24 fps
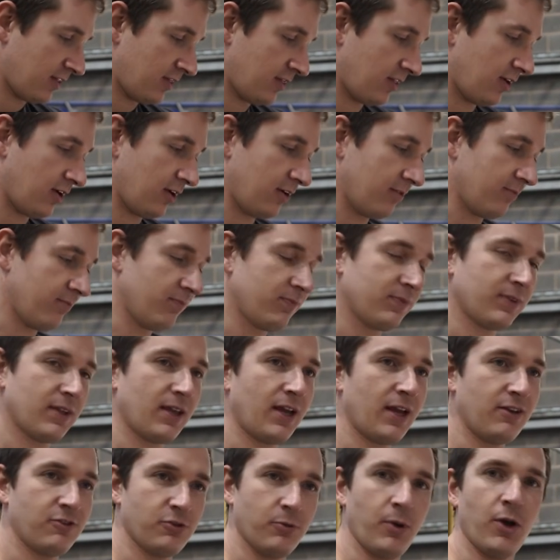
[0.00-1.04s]

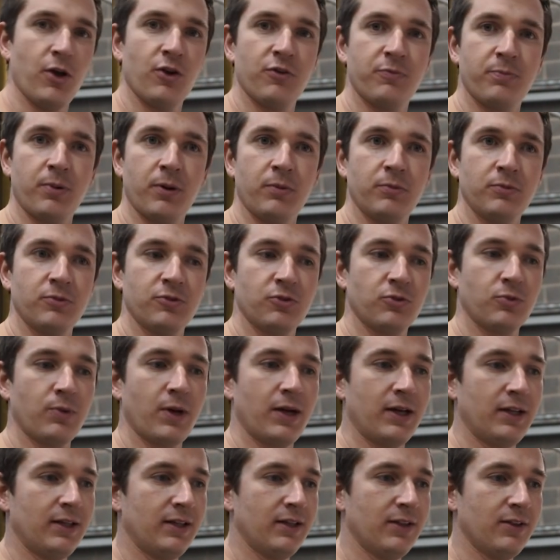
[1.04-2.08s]
and some earth problems as
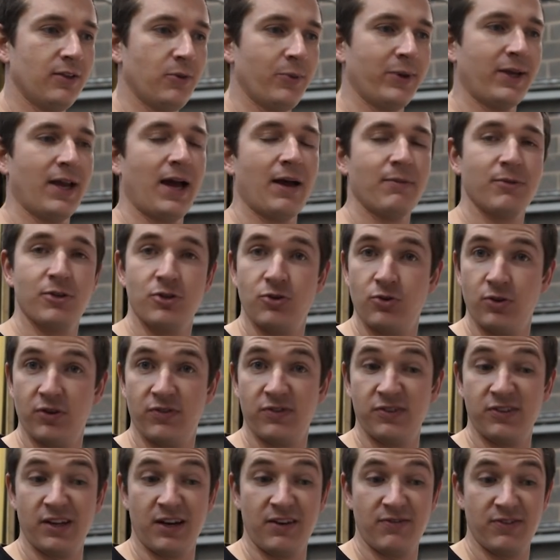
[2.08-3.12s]
well, that we can't be sure if
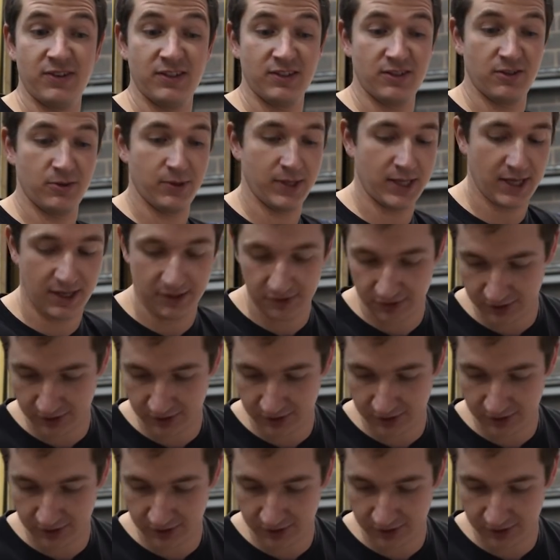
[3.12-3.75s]
it's anything to do with that.